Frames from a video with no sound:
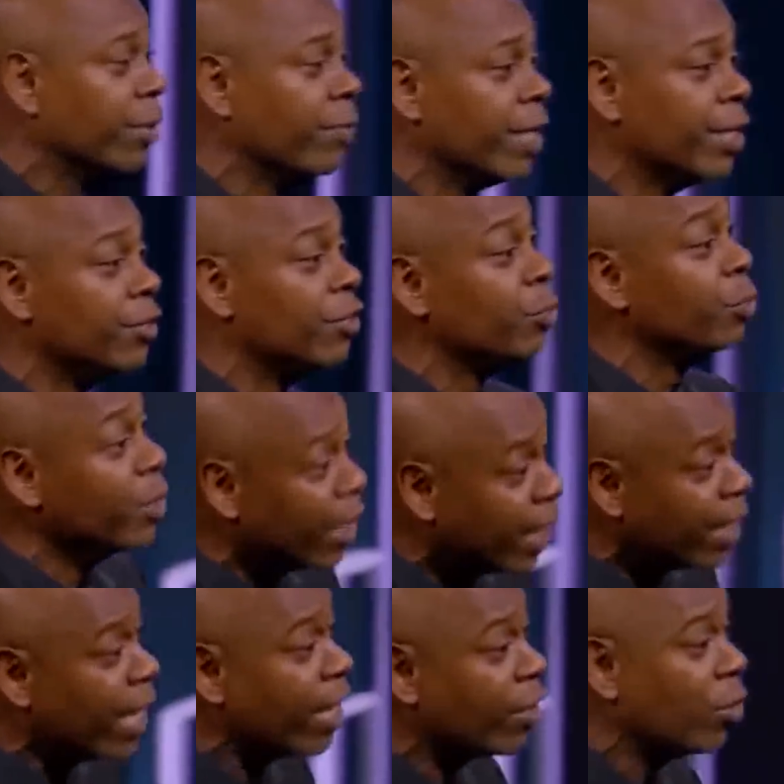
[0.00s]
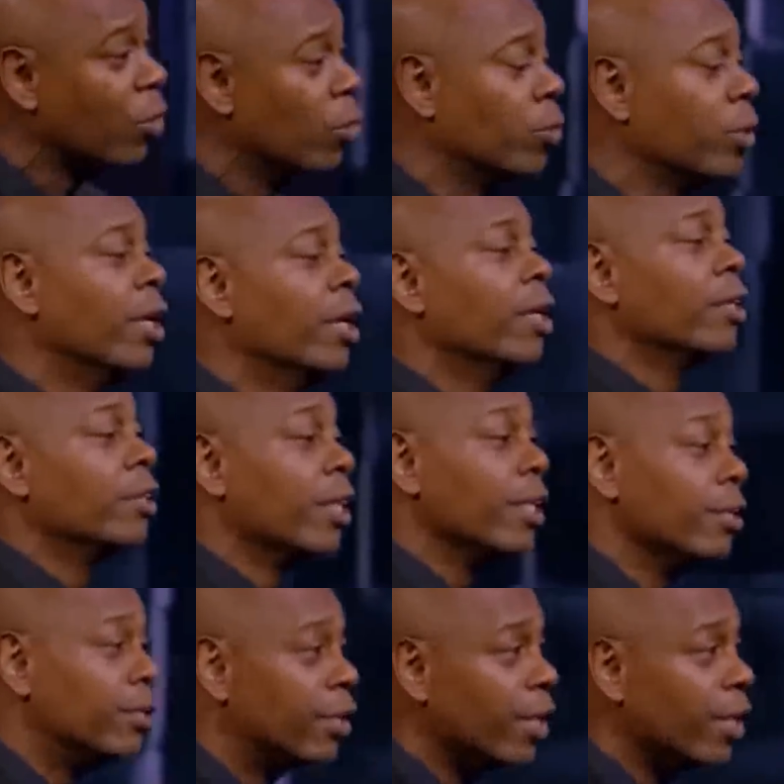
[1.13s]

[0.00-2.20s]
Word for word: When they got old, they'd tell them to